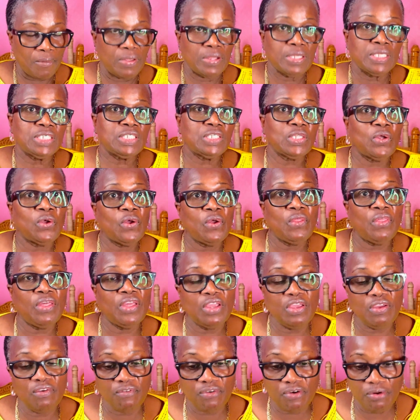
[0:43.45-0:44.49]
So thank
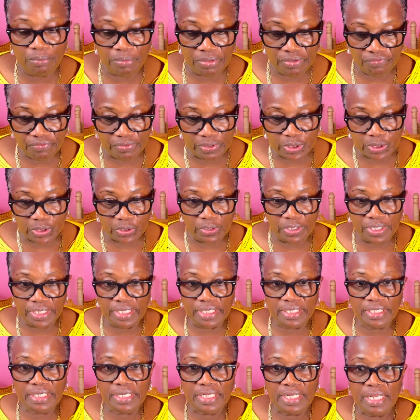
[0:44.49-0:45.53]
you very much for
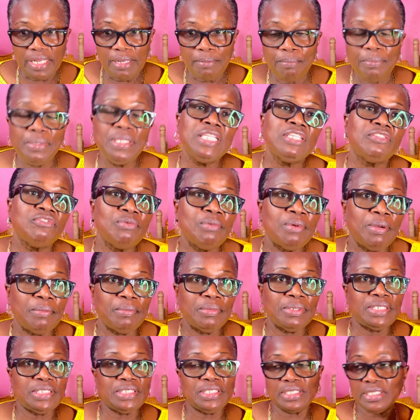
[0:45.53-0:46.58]
joining. Please remember
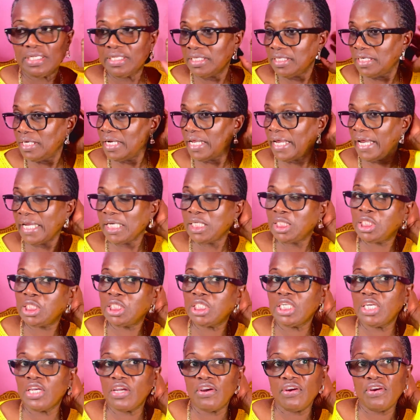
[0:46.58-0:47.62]
to like,
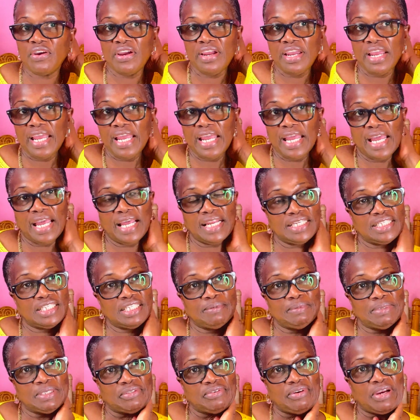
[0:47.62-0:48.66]
share, and
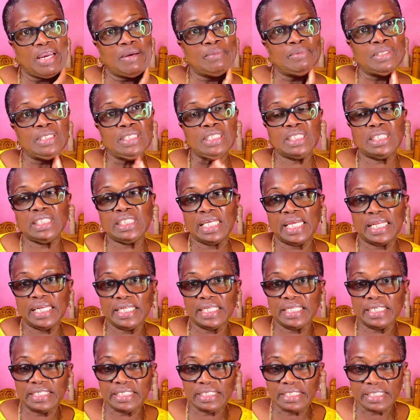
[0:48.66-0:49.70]
subscribe to the
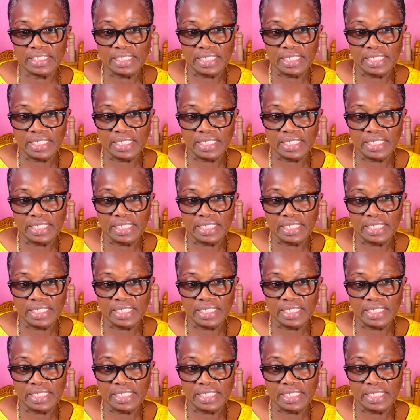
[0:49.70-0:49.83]
channel.